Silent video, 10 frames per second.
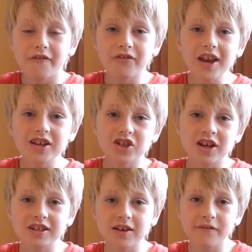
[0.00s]

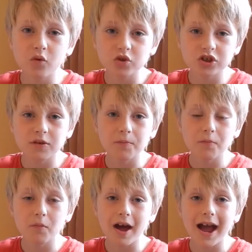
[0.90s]
Friction is a force that
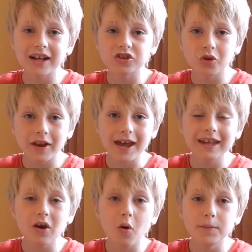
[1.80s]
acts on
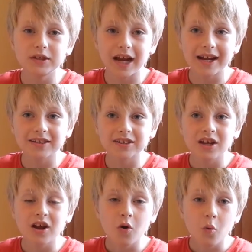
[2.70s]
any
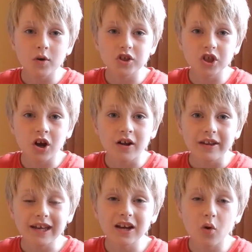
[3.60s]
objects which are
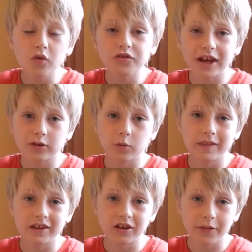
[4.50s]
in contact
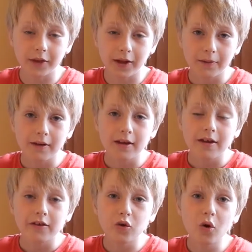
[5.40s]
with each other,
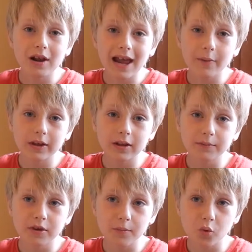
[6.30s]
not allowing
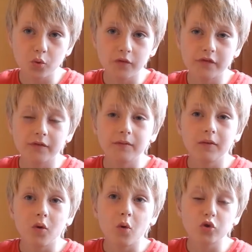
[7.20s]
them to move,
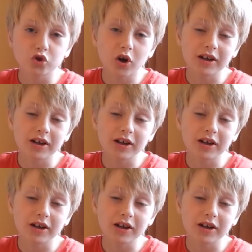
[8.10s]
or